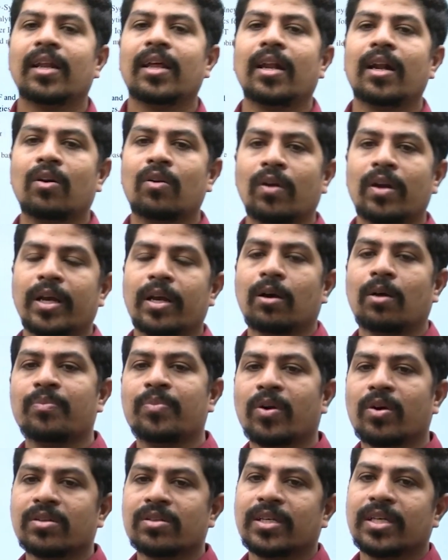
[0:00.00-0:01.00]
electronic,
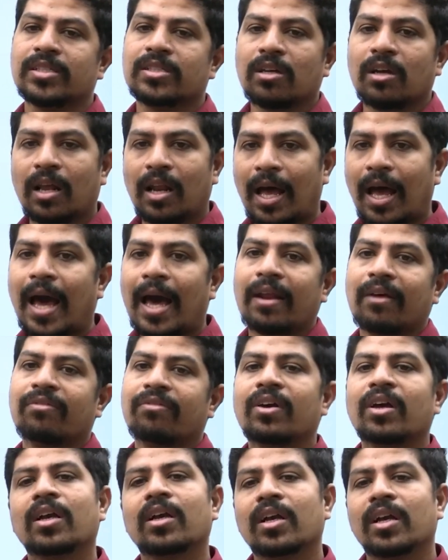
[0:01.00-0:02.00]
computer science or R F,